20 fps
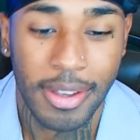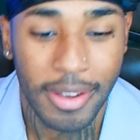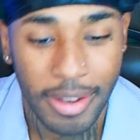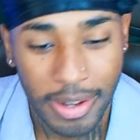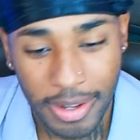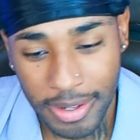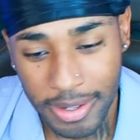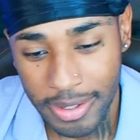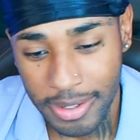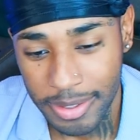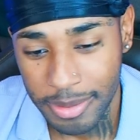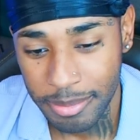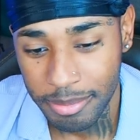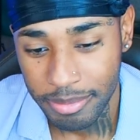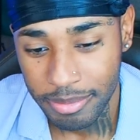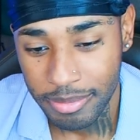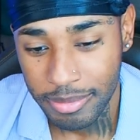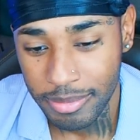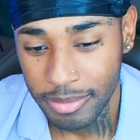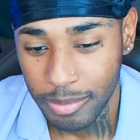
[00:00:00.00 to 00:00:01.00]
Um,
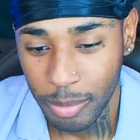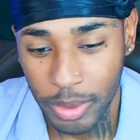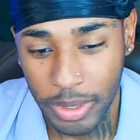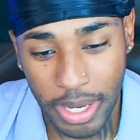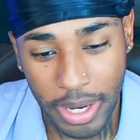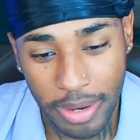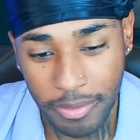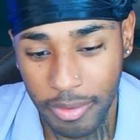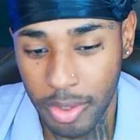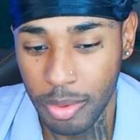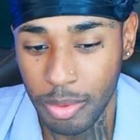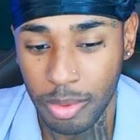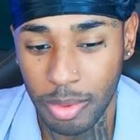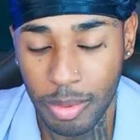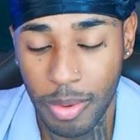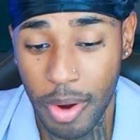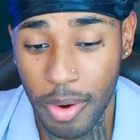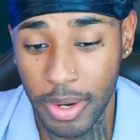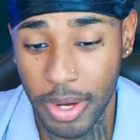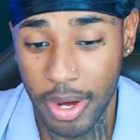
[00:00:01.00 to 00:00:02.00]
whatever you
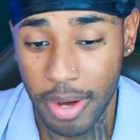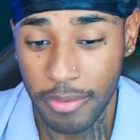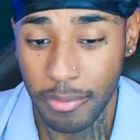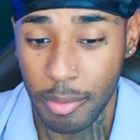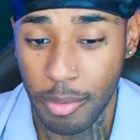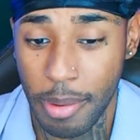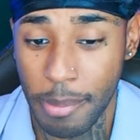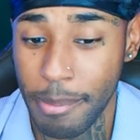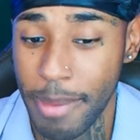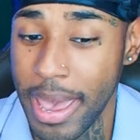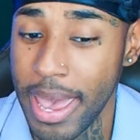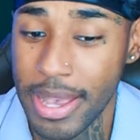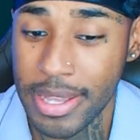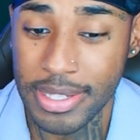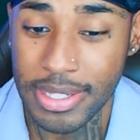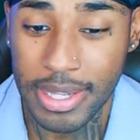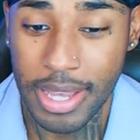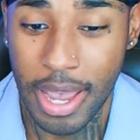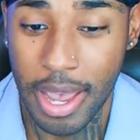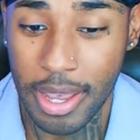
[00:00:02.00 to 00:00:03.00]
do, I don't care if you a
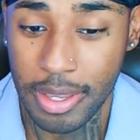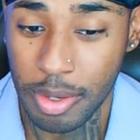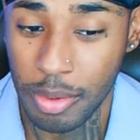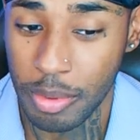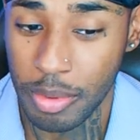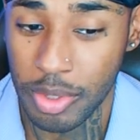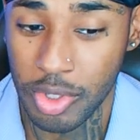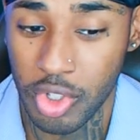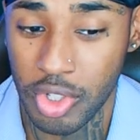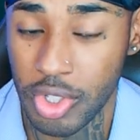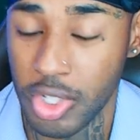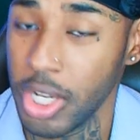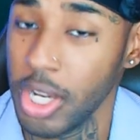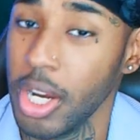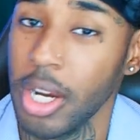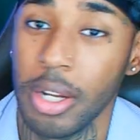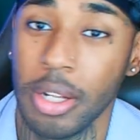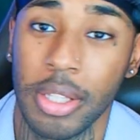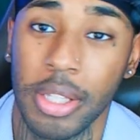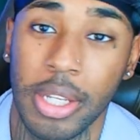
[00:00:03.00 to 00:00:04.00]
mascot, you a
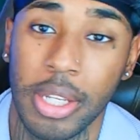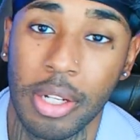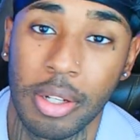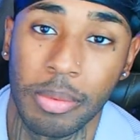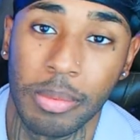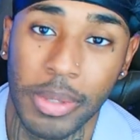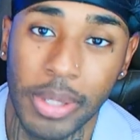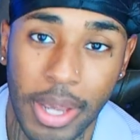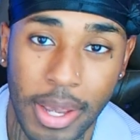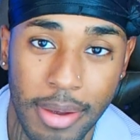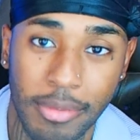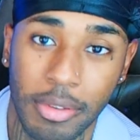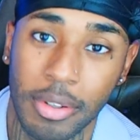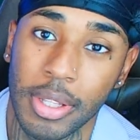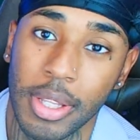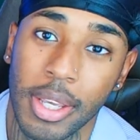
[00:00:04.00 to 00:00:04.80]
cheerleader, whatever.